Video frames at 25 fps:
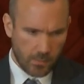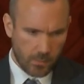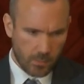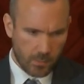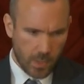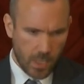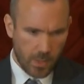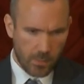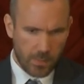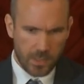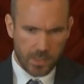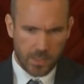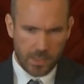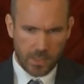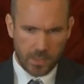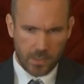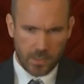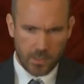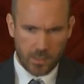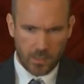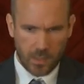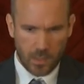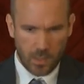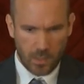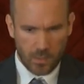
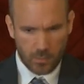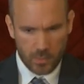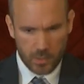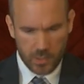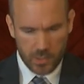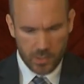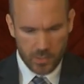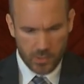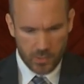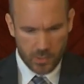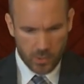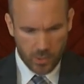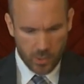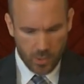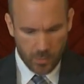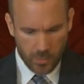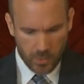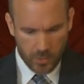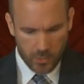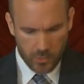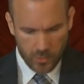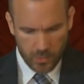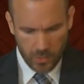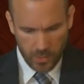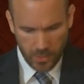perpendicular, which is
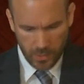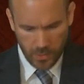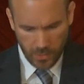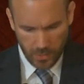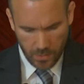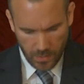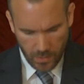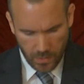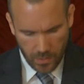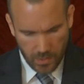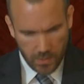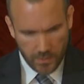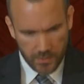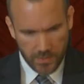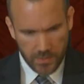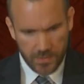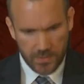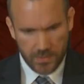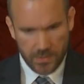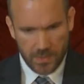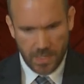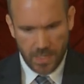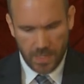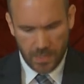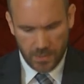geometry, and to
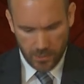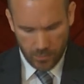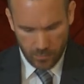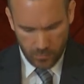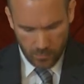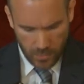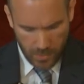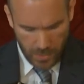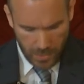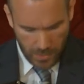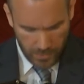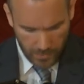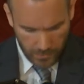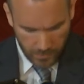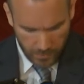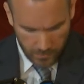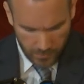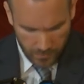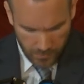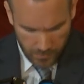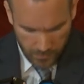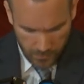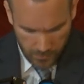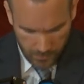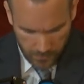stand
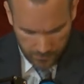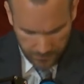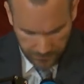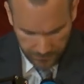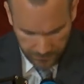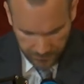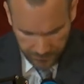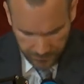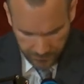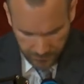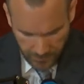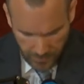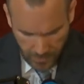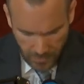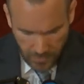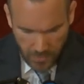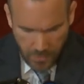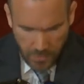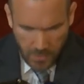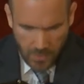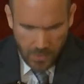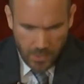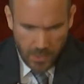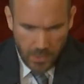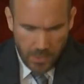erect.
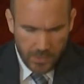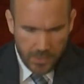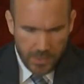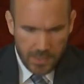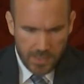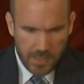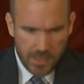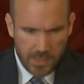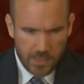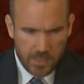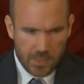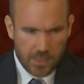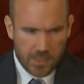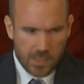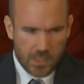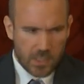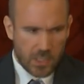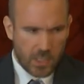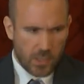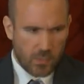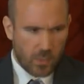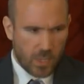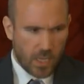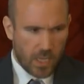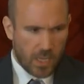And this is
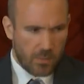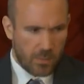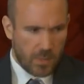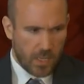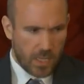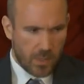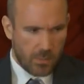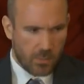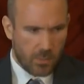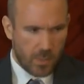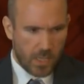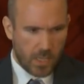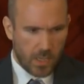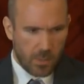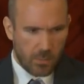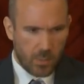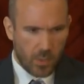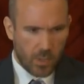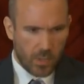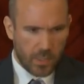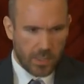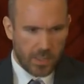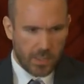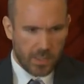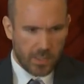essentially what I mean by the
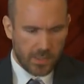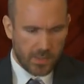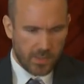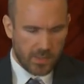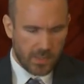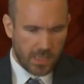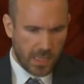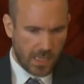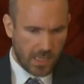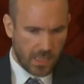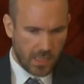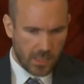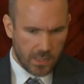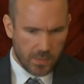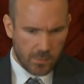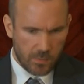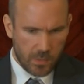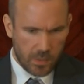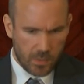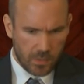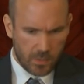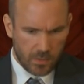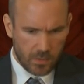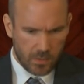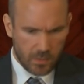body as a
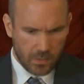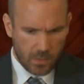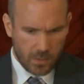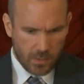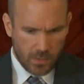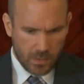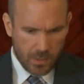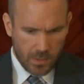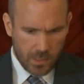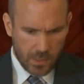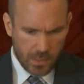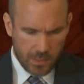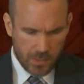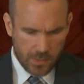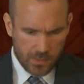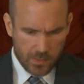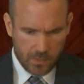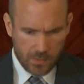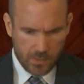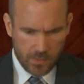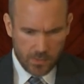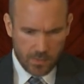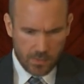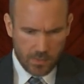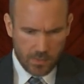talisman. It's